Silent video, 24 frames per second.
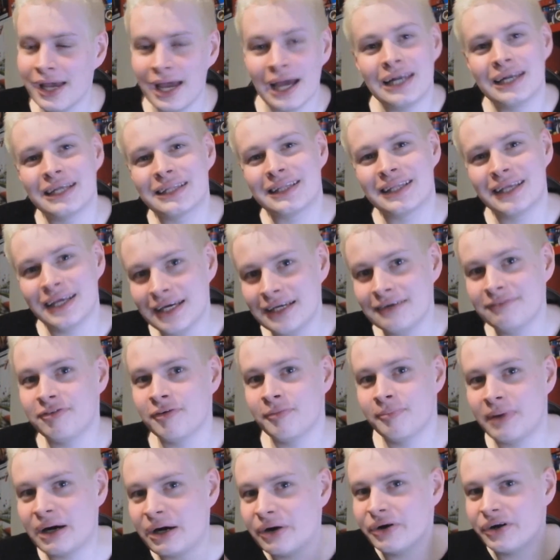And at the end,
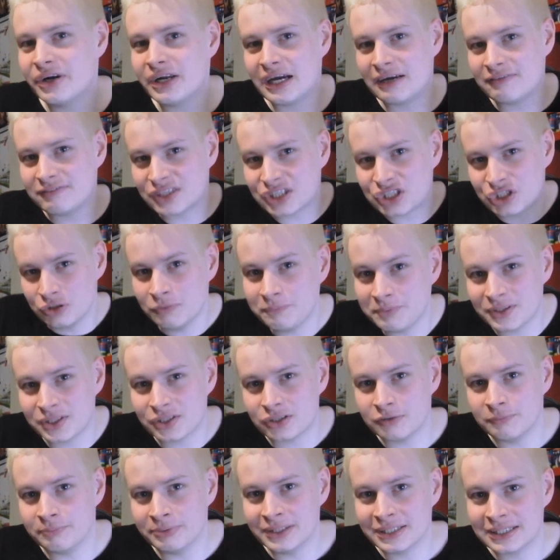for Mario to have a Super
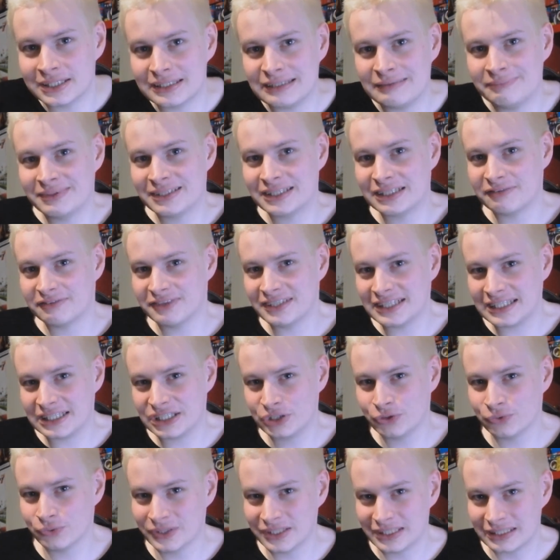Scope in the game instead of an
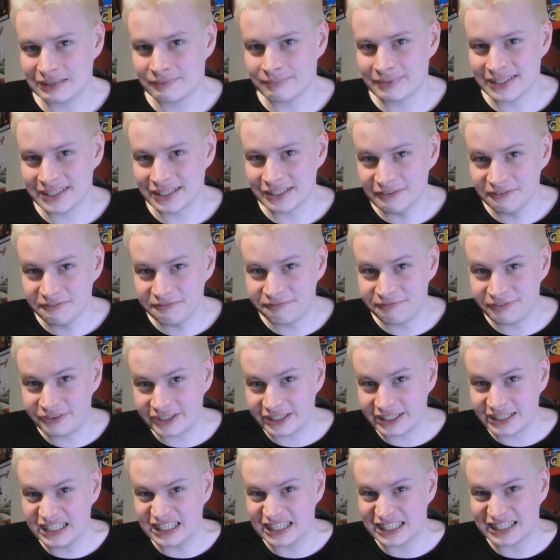actual gun makes no
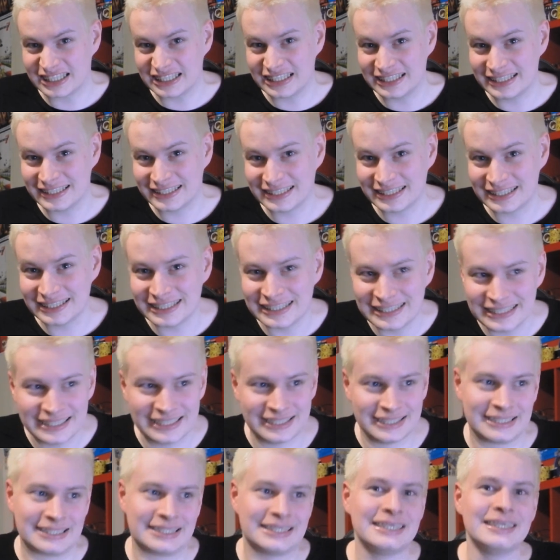fucking sense, and I hate it.